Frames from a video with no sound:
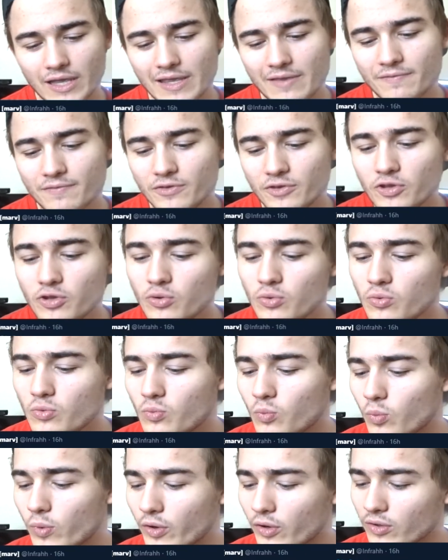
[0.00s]
if you
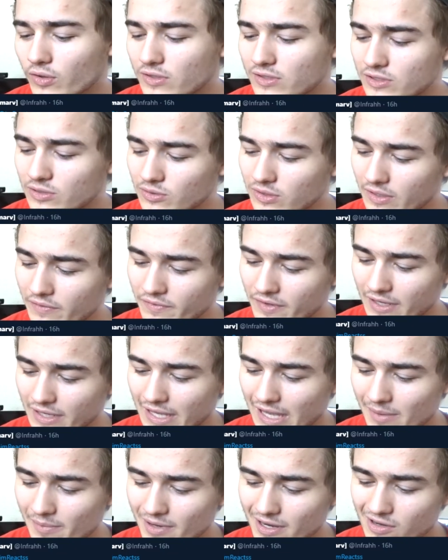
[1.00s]
were to live in a
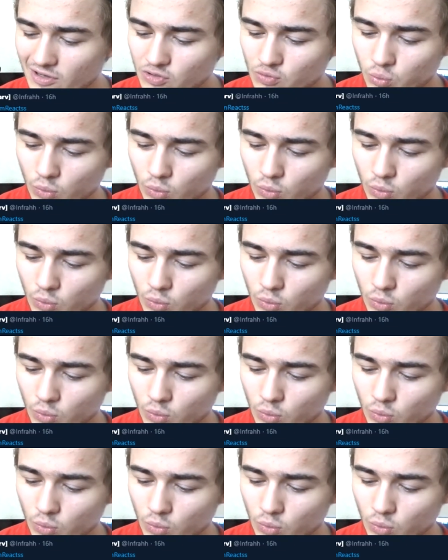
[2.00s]
gaming house,